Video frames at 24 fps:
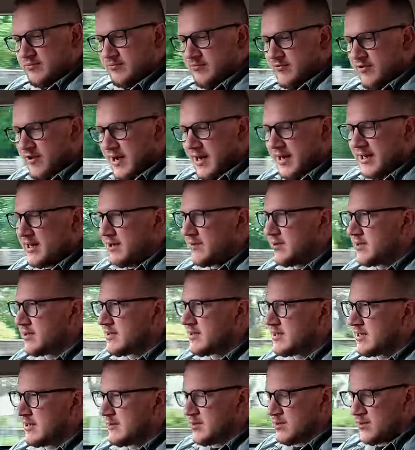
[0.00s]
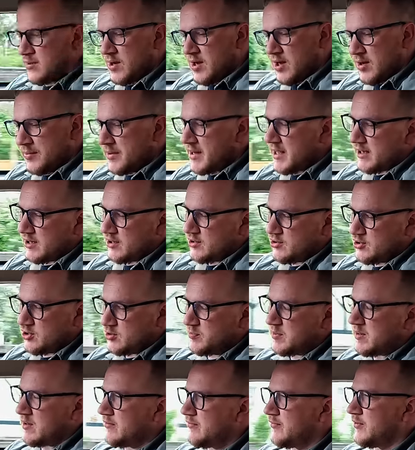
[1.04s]
Radio doesn't seem to work, but that could
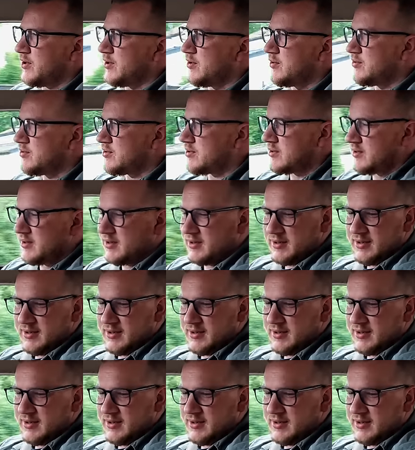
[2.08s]
just be a fuse.